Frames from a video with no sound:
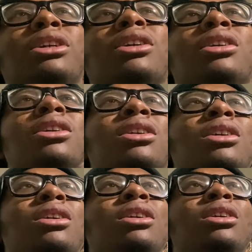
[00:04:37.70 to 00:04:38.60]
to
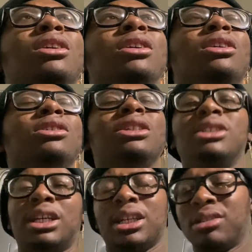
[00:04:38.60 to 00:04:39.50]
shit,
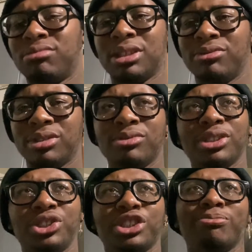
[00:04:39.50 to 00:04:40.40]
yeah,
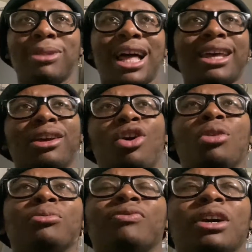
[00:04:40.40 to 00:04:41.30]
really just black and
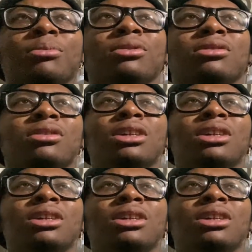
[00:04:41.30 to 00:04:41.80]
carbon fiber.